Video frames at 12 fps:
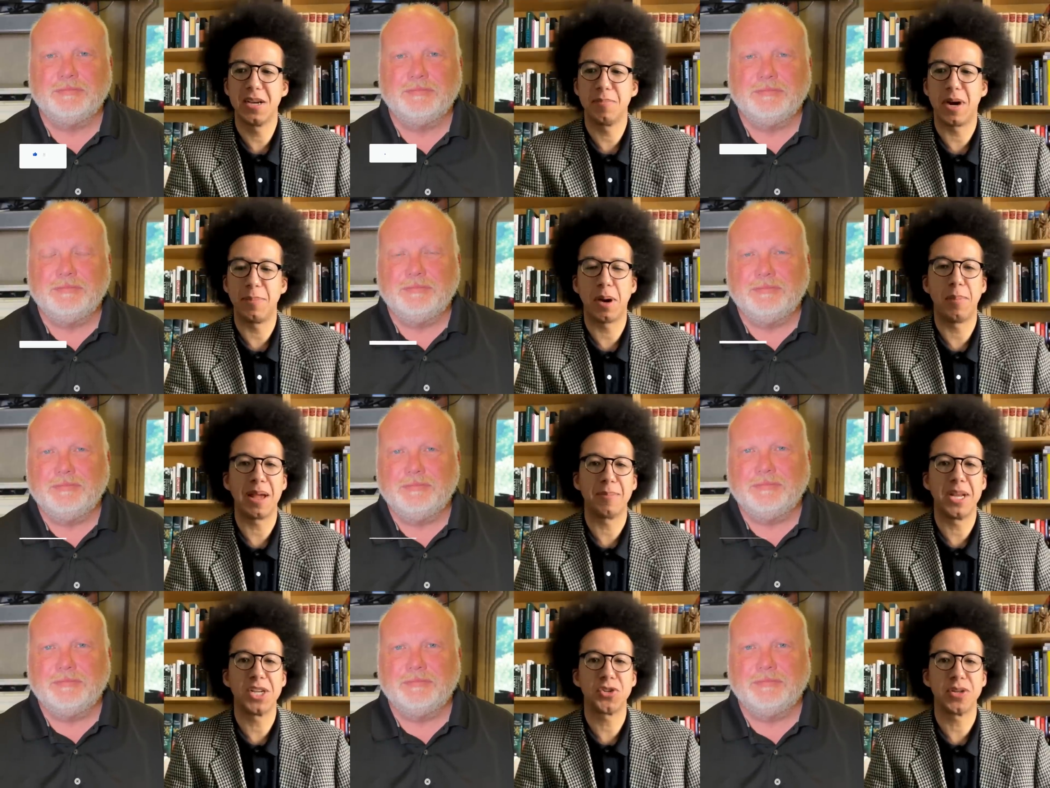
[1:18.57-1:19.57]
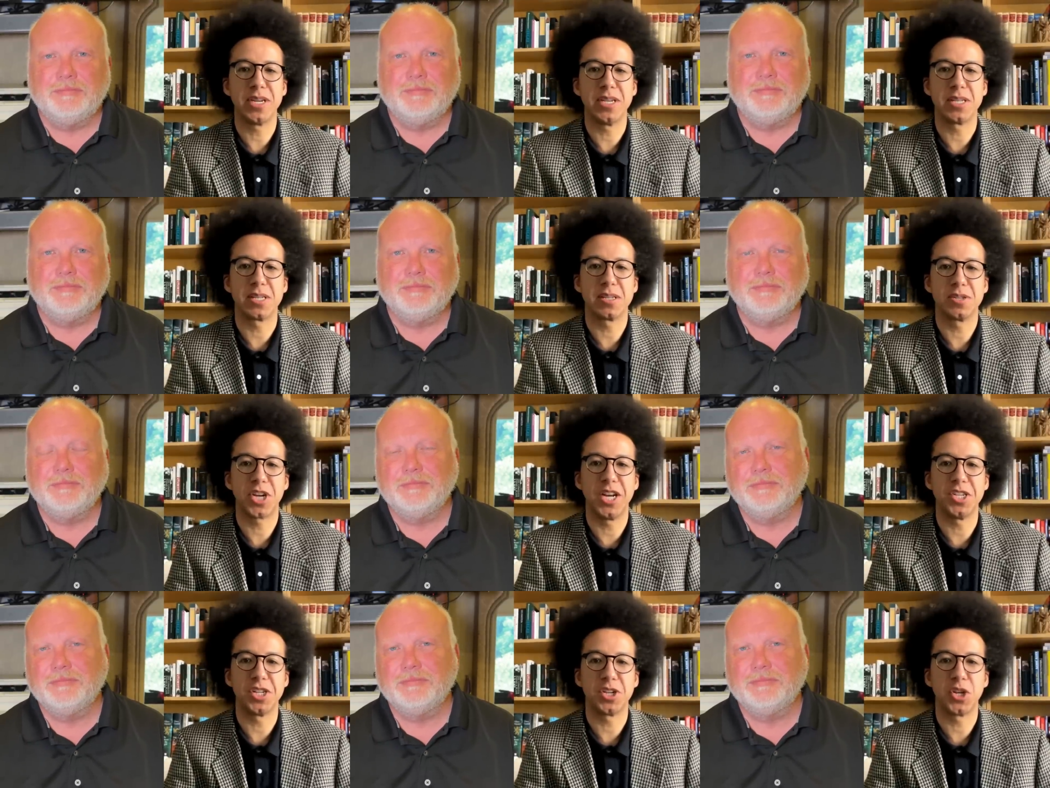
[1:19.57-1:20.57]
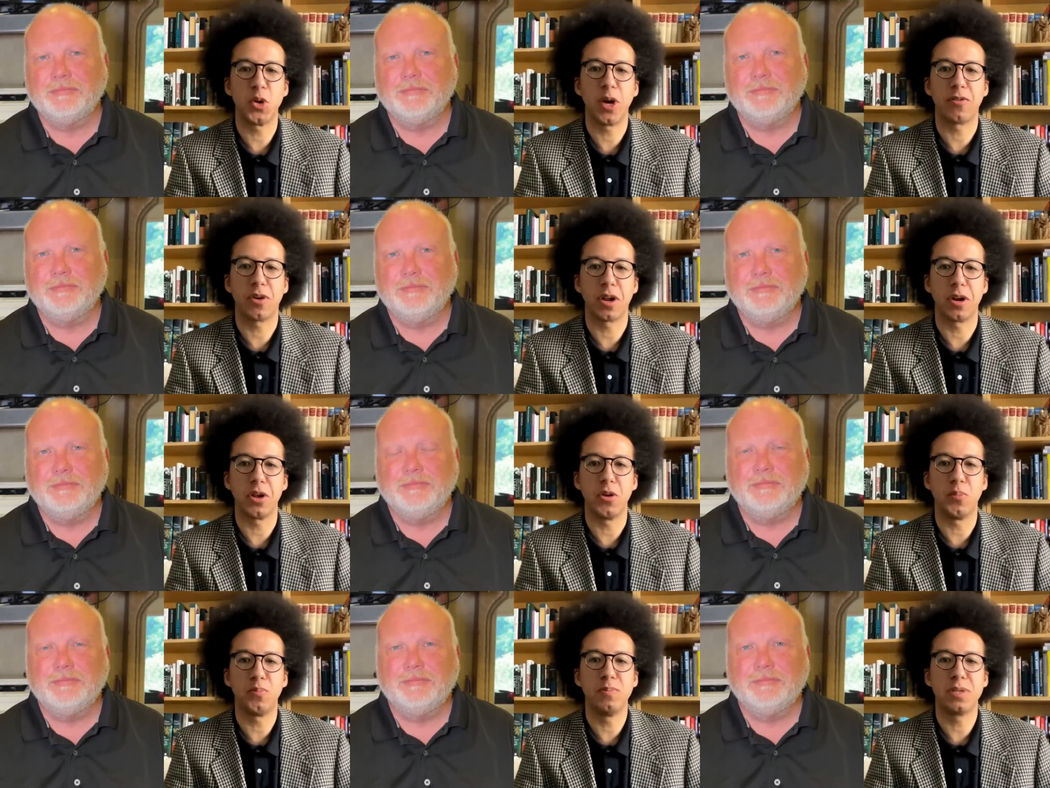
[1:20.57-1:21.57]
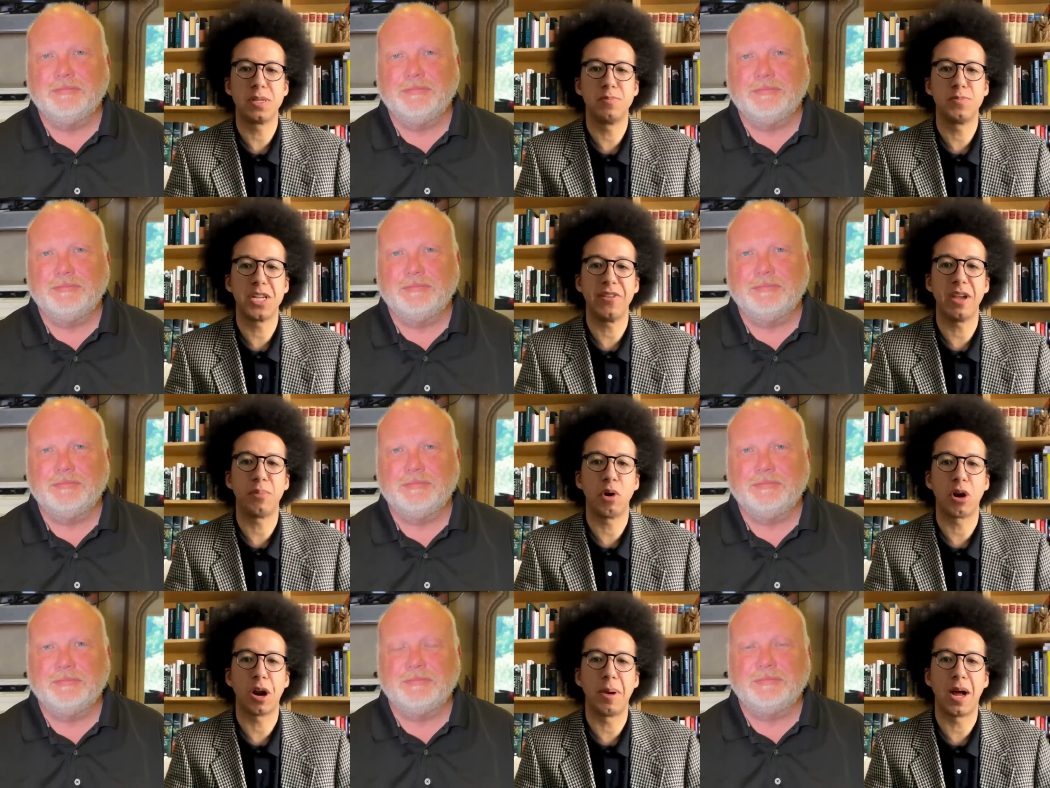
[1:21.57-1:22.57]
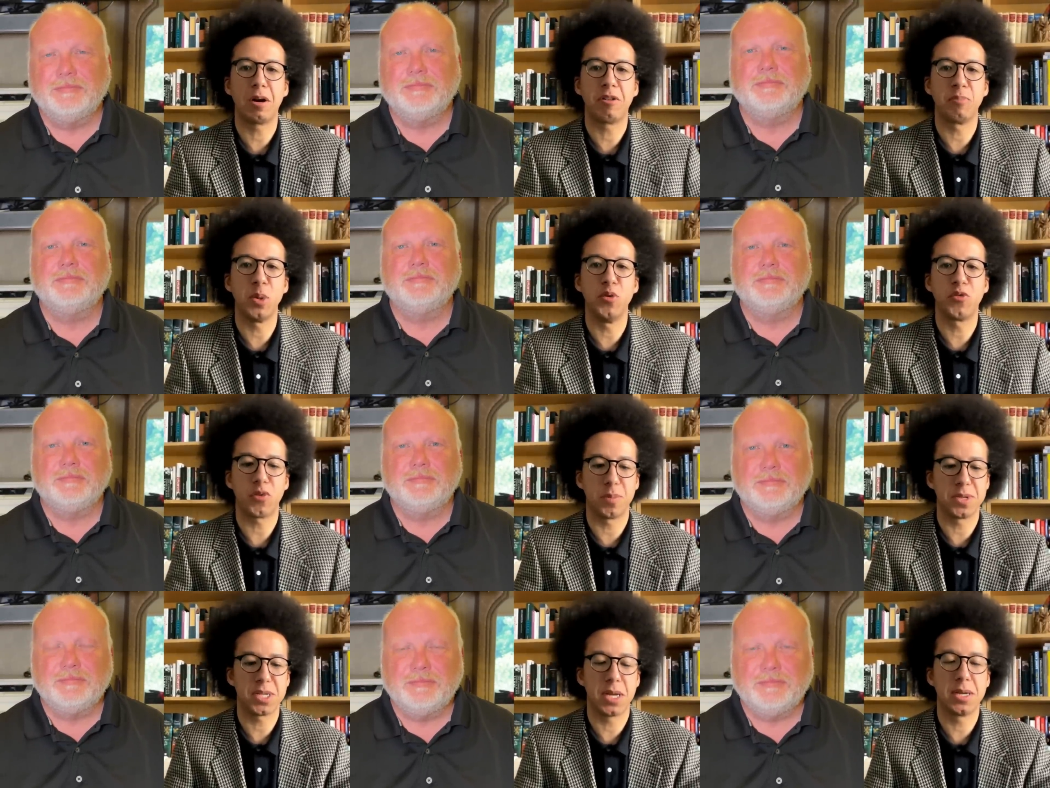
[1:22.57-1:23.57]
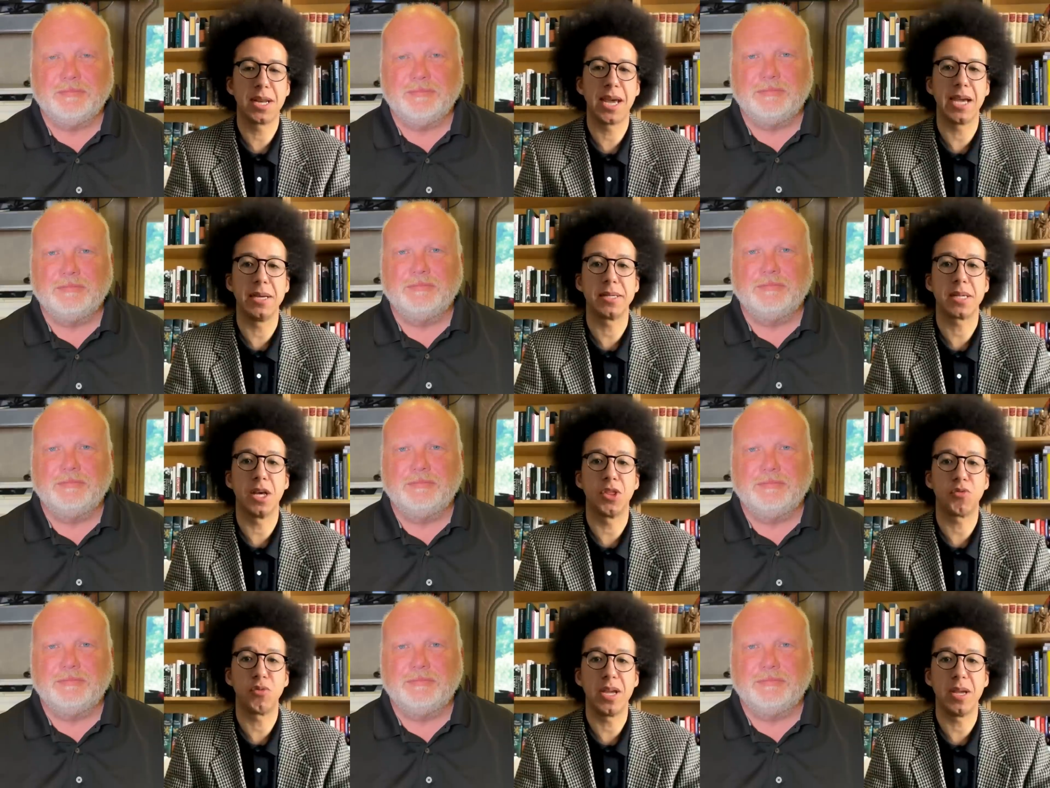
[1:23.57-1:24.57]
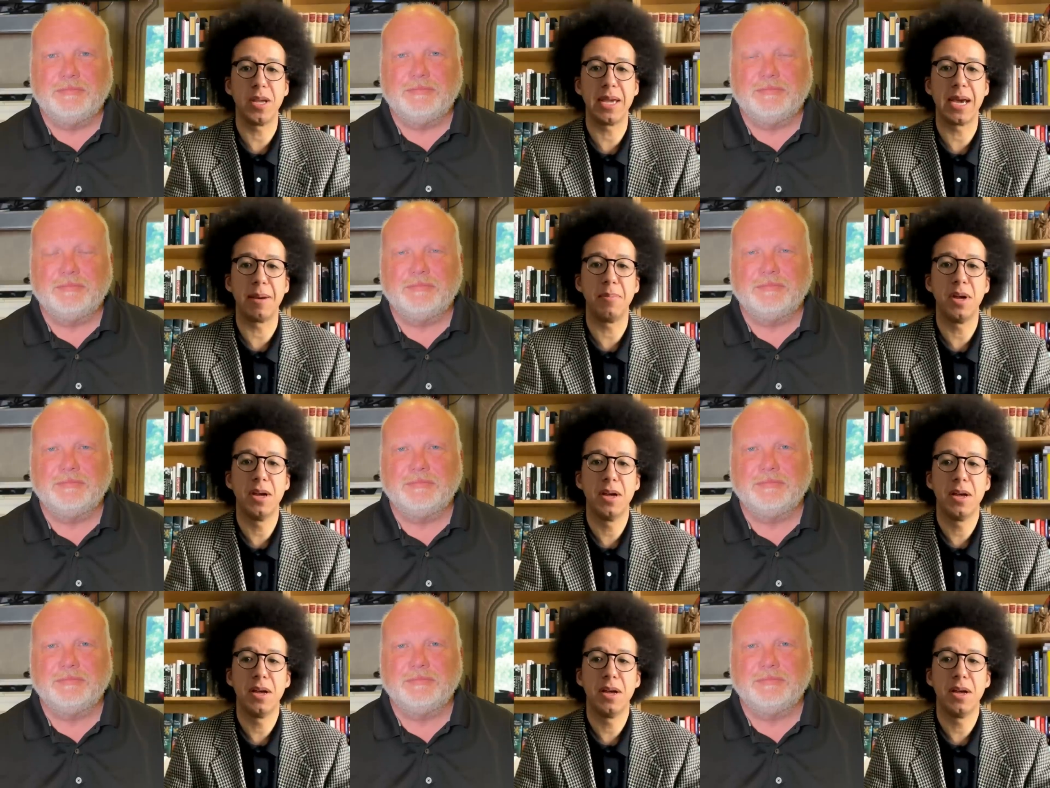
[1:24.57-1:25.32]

Speaker 1: my public ministry is changing too. I've got a new TV program now. I've moved from Sundays at 3 p.m.